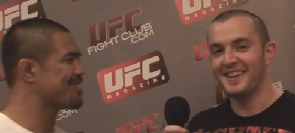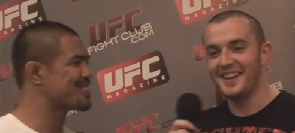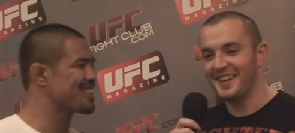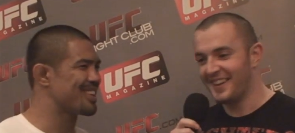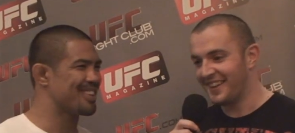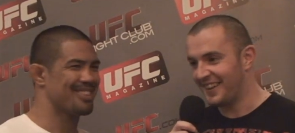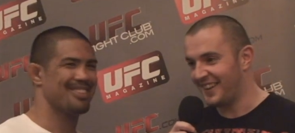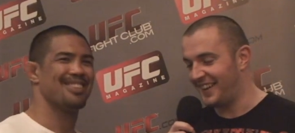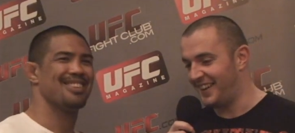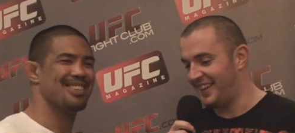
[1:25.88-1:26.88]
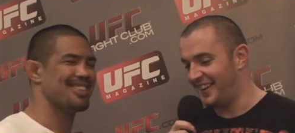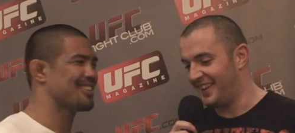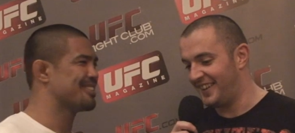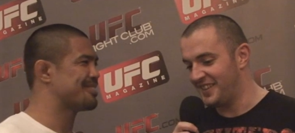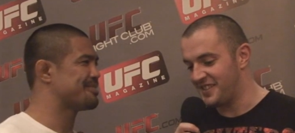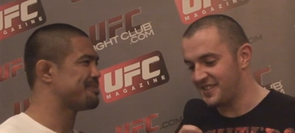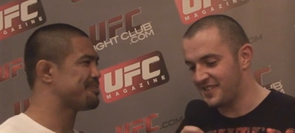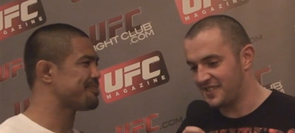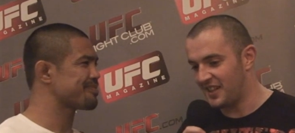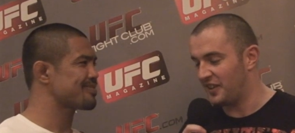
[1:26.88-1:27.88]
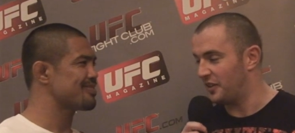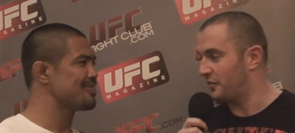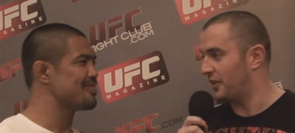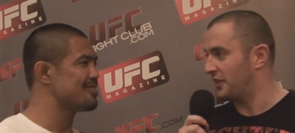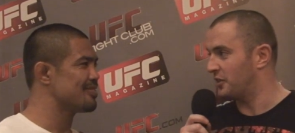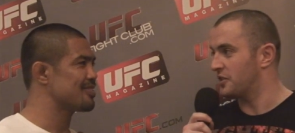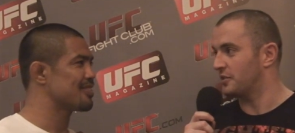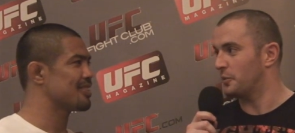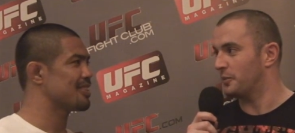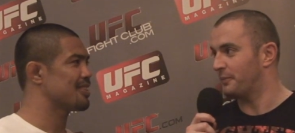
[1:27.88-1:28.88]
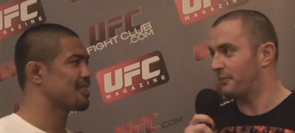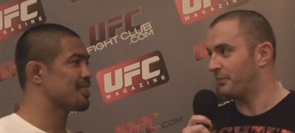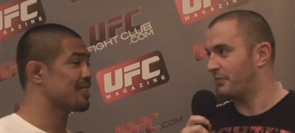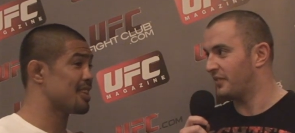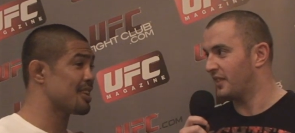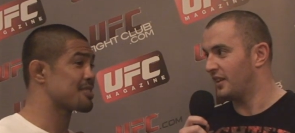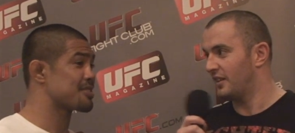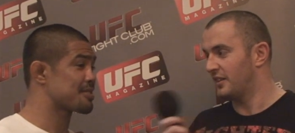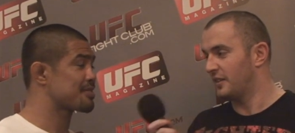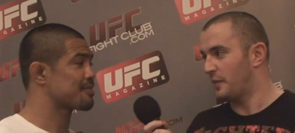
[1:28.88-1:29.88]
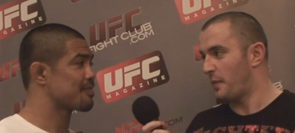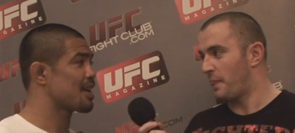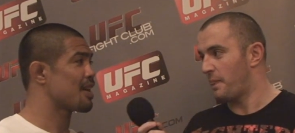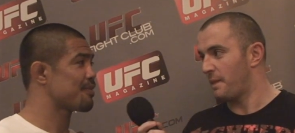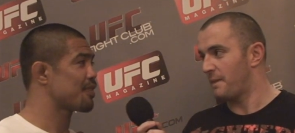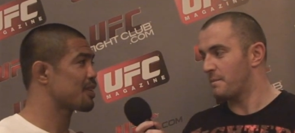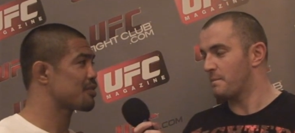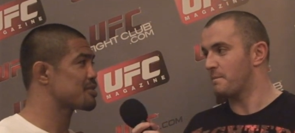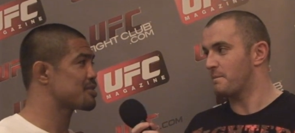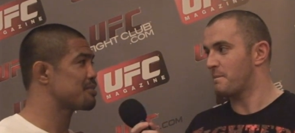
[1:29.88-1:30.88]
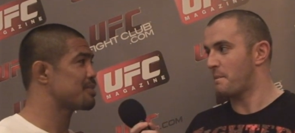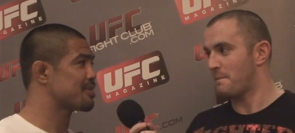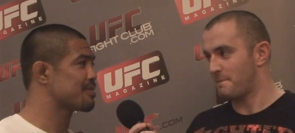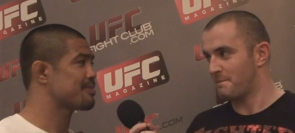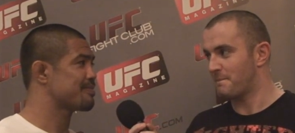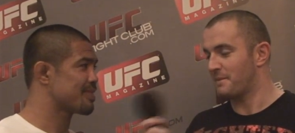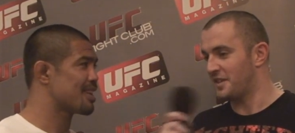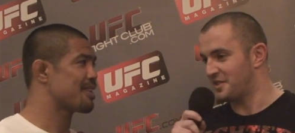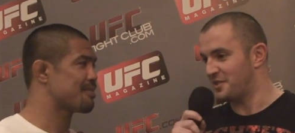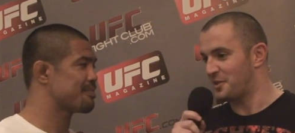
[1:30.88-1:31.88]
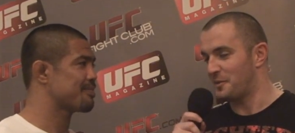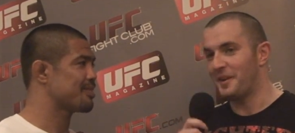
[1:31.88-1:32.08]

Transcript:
Speaker 1: Appreciate it.
Speaker 2: This Saturday, you're fighting Chris Leben.
Speaker 1: Yes, I am fighting Chris Leben. This is true.